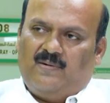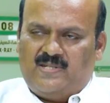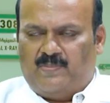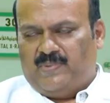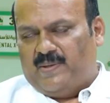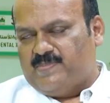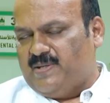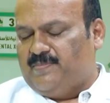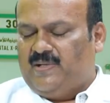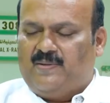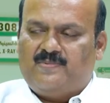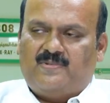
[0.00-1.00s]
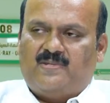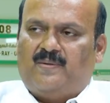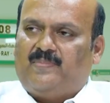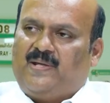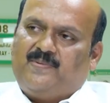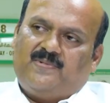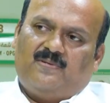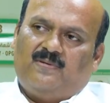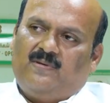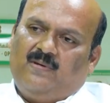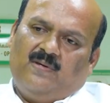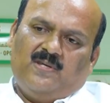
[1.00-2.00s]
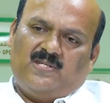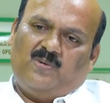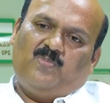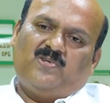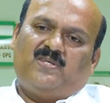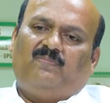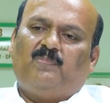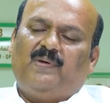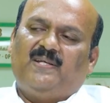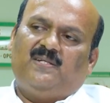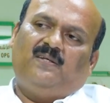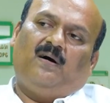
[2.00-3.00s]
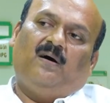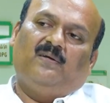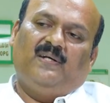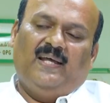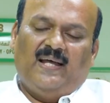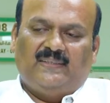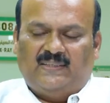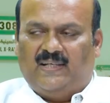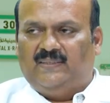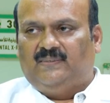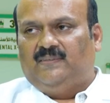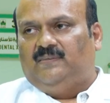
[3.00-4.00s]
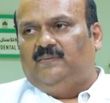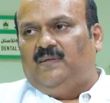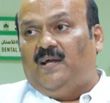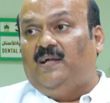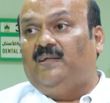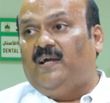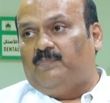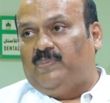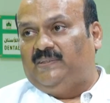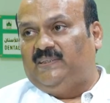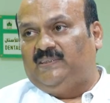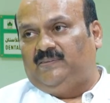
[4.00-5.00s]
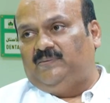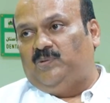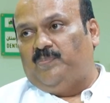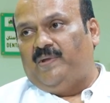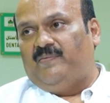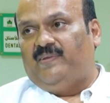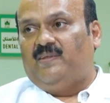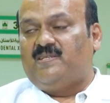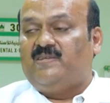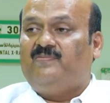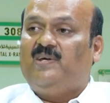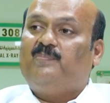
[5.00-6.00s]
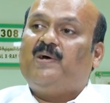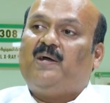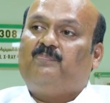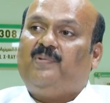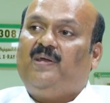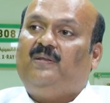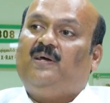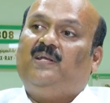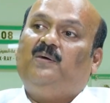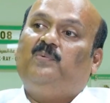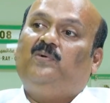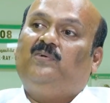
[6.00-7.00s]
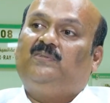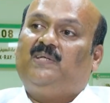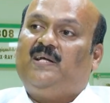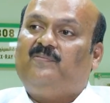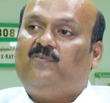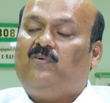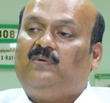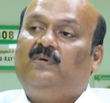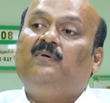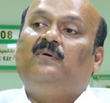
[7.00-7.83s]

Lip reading: sometimes. Suppose if the patient already has a cancer and presents to me with severe back pain, unable to stand walk,